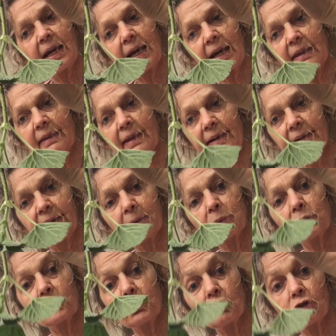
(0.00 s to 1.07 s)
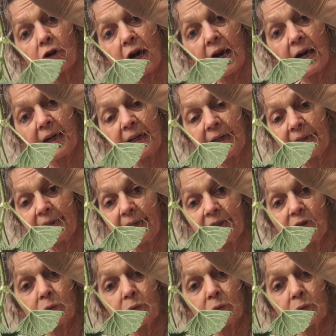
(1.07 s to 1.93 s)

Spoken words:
and then they will dry, and then